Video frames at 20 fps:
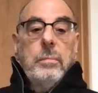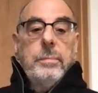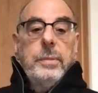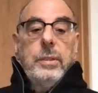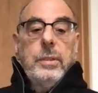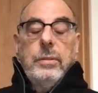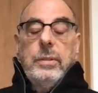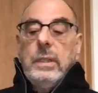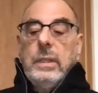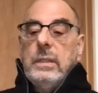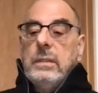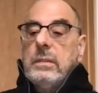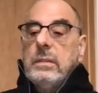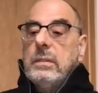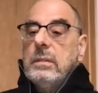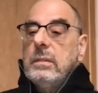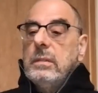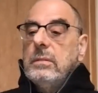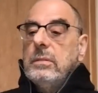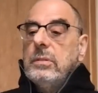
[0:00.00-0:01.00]

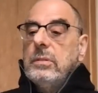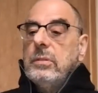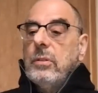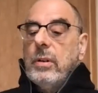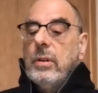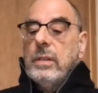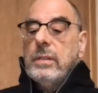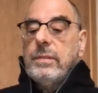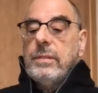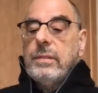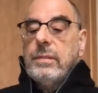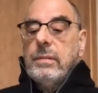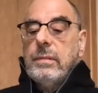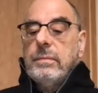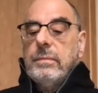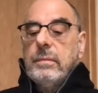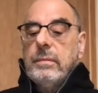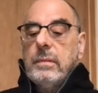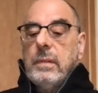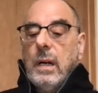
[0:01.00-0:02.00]
beauty's
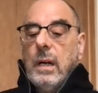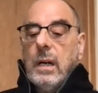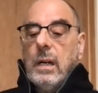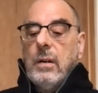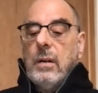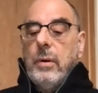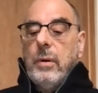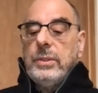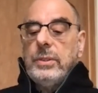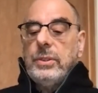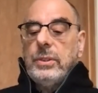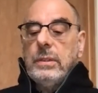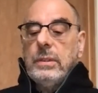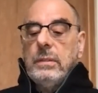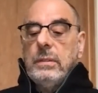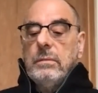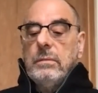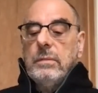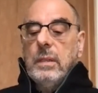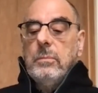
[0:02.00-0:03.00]
source, a
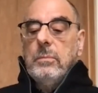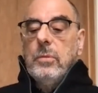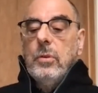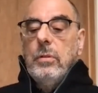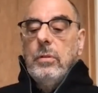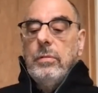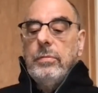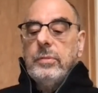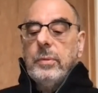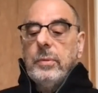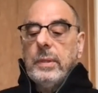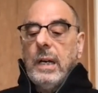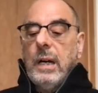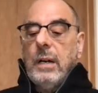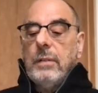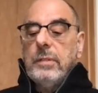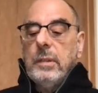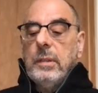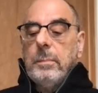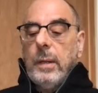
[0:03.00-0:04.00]
question removed
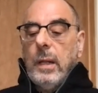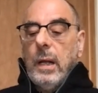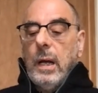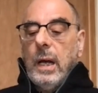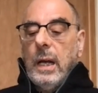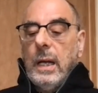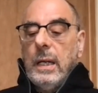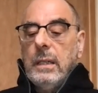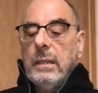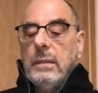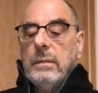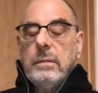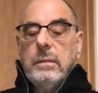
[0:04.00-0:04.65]
without reply.